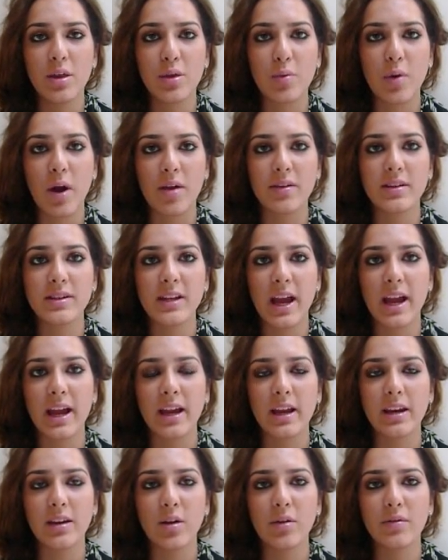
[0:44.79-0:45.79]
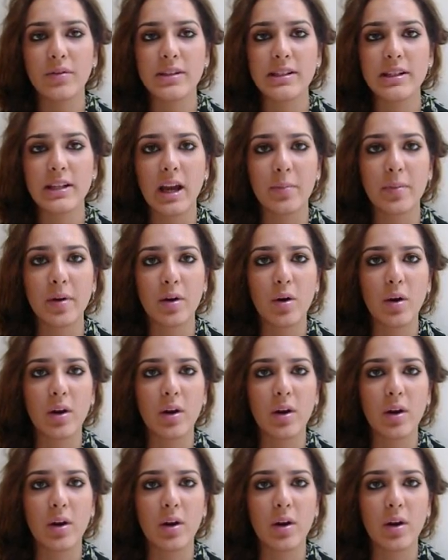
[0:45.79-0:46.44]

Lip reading: throughout the day, and obviously I'm at